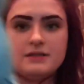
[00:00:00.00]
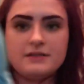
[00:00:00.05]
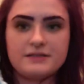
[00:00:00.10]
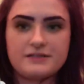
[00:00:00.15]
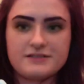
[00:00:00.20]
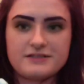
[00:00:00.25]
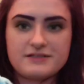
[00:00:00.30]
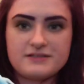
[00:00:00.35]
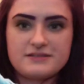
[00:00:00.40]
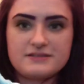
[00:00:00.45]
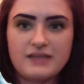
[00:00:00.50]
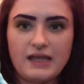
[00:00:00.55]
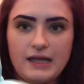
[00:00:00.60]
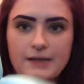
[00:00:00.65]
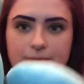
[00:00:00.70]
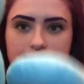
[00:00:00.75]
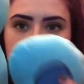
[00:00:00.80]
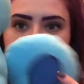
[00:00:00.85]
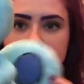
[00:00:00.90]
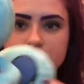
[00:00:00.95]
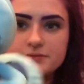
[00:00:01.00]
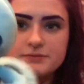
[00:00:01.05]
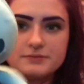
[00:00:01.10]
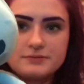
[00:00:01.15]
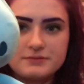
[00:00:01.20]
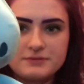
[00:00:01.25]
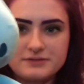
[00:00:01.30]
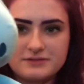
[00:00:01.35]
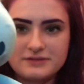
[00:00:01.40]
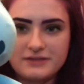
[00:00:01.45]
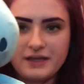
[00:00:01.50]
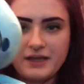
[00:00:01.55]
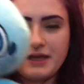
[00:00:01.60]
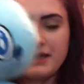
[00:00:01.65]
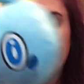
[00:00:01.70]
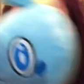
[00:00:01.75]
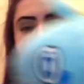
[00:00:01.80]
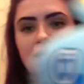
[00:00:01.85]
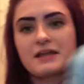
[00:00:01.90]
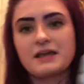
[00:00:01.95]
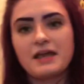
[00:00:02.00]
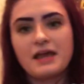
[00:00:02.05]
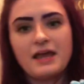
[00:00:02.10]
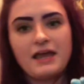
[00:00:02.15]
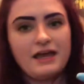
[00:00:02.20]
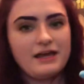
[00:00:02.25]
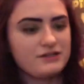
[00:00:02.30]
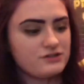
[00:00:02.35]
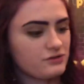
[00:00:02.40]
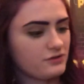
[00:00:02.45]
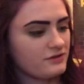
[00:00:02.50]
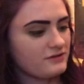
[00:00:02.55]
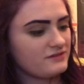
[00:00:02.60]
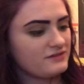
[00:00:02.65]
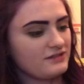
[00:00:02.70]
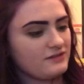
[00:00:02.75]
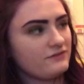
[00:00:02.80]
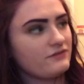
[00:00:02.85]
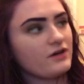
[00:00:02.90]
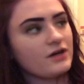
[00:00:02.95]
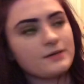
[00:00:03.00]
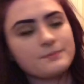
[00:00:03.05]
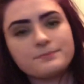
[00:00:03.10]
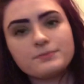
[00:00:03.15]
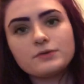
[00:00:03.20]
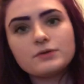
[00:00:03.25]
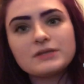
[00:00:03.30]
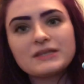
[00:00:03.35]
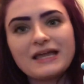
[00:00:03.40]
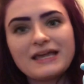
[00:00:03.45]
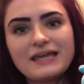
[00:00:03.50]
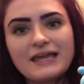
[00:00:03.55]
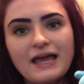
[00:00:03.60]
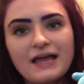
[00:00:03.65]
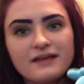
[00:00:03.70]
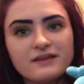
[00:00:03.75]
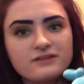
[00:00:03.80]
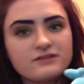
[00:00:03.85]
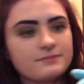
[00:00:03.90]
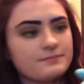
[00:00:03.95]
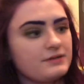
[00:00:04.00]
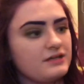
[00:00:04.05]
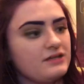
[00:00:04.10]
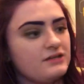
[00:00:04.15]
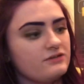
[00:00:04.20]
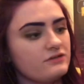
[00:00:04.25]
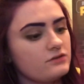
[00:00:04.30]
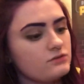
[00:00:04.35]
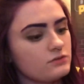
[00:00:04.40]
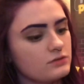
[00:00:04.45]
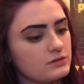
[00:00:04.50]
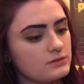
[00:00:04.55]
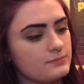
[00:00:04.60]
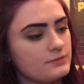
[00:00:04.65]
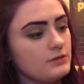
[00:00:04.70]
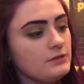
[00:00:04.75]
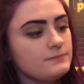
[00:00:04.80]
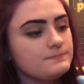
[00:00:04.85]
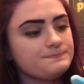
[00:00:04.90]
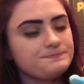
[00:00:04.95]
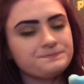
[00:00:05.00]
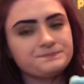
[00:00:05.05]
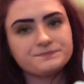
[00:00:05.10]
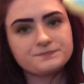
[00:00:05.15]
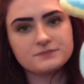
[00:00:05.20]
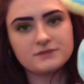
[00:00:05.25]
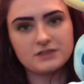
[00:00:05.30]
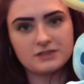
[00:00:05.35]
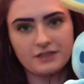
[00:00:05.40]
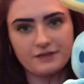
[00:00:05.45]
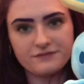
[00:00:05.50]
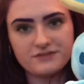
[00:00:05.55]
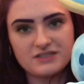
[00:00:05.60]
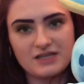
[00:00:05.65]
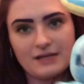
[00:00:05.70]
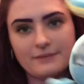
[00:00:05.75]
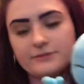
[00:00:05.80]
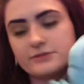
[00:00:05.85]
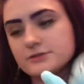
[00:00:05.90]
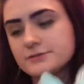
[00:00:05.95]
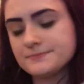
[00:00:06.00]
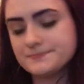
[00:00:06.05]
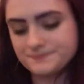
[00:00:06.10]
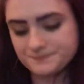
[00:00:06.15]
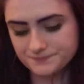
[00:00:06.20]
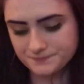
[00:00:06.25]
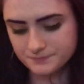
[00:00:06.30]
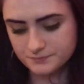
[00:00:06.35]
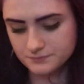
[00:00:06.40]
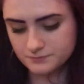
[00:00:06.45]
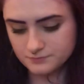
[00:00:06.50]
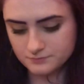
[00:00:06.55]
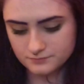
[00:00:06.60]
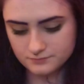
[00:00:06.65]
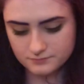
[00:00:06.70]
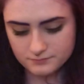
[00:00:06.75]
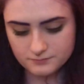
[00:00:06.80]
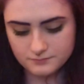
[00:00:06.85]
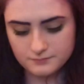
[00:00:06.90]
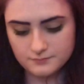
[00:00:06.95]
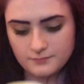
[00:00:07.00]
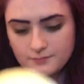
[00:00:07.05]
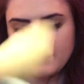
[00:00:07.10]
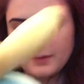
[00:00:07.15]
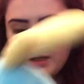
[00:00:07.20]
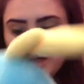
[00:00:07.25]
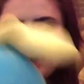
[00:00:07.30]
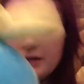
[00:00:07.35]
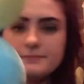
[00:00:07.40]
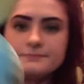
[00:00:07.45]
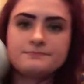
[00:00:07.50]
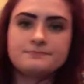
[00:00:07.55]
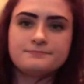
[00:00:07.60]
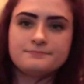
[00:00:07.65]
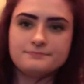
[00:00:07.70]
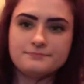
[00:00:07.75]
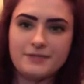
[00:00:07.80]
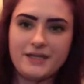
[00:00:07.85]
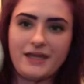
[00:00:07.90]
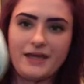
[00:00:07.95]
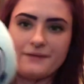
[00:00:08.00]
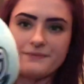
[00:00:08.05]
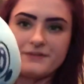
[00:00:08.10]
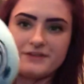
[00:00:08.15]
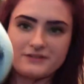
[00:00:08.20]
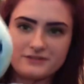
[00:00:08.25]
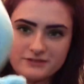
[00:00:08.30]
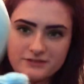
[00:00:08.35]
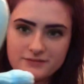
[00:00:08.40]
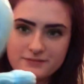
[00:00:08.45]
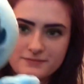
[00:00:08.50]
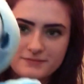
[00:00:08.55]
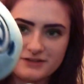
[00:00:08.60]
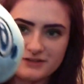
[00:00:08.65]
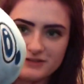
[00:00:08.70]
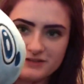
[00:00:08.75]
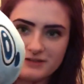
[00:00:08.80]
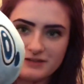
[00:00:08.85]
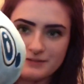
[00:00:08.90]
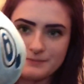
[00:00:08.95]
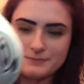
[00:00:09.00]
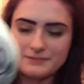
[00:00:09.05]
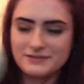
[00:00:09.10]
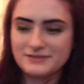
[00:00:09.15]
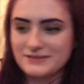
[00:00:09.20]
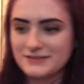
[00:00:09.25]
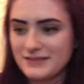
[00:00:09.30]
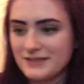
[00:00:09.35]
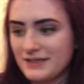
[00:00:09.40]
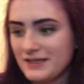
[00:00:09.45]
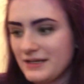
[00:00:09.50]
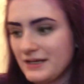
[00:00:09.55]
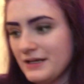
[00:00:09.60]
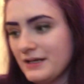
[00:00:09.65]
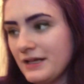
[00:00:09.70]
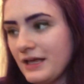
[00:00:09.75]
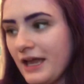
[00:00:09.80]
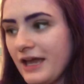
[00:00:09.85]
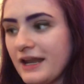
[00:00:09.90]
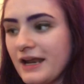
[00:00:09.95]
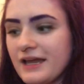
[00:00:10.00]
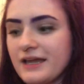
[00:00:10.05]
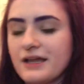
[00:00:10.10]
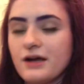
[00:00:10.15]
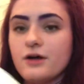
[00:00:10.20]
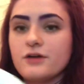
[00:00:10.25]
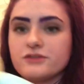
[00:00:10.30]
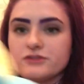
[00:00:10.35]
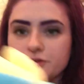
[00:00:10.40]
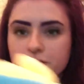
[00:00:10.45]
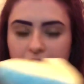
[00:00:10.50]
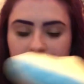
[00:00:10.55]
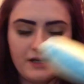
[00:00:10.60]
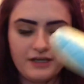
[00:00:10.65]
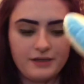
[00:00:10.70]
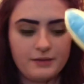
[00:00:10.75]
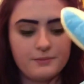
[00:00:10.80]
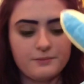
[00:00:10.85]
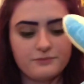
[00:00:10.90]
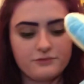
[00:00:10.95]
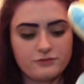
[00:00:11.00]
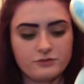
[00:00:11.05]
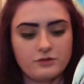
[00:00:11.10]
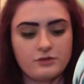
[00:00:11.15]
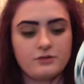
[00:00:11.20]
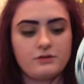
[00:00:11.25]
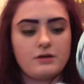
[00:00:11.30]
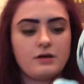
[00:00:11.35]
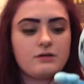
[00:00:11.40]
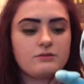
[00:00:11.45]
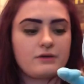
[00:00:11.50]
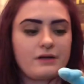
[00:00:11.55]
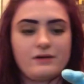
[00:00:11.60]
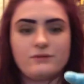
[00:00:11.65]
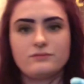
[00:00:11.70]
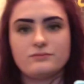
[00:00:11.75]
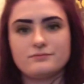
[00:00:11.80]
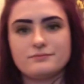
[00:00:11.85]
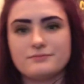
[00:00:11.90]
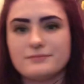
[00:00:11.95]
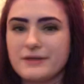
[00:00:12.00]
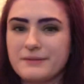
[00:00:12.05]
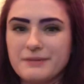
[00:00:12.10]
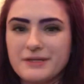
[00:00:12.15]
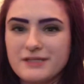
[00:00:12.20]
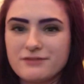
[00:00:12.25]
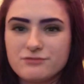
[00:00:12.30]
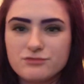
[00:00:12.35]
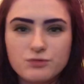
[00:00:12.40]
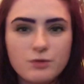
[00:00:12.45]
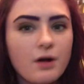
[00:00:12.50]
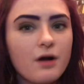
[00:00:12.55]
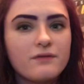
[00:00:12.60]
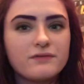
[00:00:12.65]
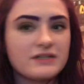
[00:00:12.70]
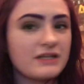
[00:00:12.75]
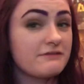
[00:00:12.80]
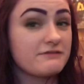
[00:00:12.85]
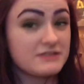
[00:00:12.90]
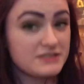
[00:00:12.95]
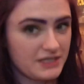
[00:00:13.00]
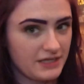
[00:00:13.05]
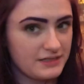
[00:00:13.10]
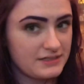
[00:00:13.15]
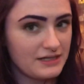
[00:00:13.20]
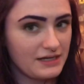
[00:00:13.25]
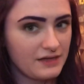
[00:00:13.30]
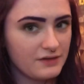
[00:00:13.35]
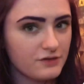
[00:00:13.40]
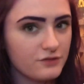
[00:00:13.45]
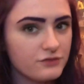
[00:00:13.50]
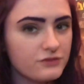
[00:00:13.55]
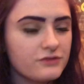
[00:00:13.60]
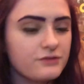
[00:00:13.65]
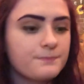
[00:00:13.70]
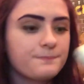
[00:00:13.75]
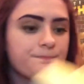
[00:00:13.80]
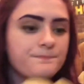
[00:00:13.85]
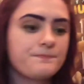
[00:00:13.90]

This is Sobble. As you can see, very bootleg-esque, but he's adorable. Love Sobble. But yeah, this is him. And I also got him for around maybe $12, $11, $10.